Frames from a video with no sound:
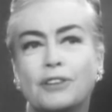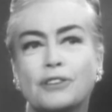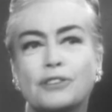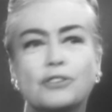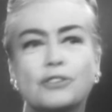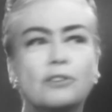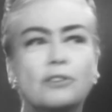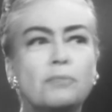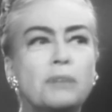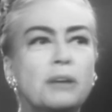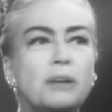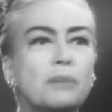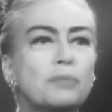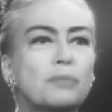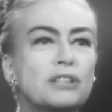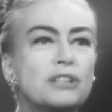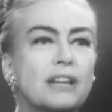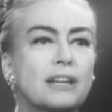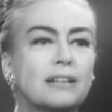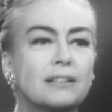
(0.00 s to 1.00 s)
should be a
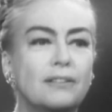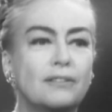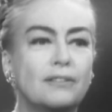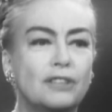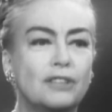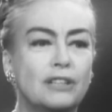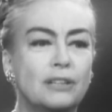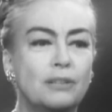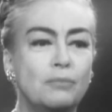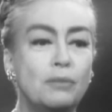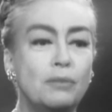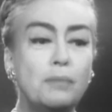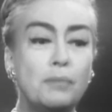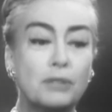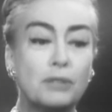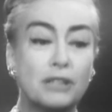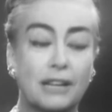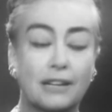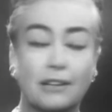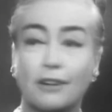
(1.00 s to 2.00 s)
protectivity. We
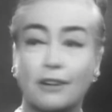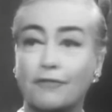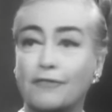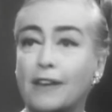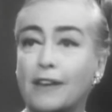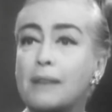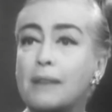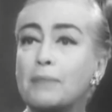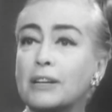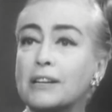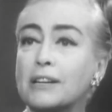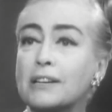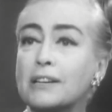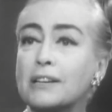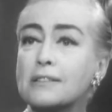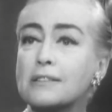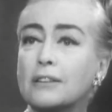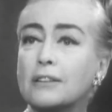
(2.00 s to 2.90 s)
protect our families.